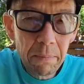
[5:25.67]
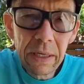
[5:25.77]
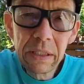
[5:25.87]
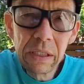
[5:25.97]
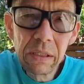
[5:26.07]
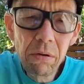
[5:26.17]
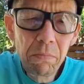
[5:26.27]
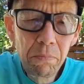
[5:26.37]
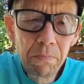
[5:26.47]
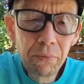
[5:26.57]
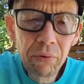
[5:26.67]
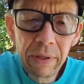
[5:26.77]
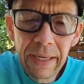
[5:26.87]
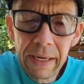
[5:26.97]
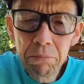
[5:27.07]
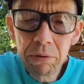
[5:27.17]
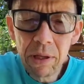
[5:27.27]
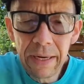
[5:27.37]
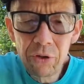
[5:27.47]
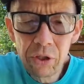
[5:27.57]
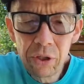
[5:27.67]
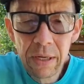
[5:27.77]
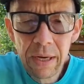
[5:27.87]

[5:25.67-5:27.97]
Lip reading: but it's still pretty plush.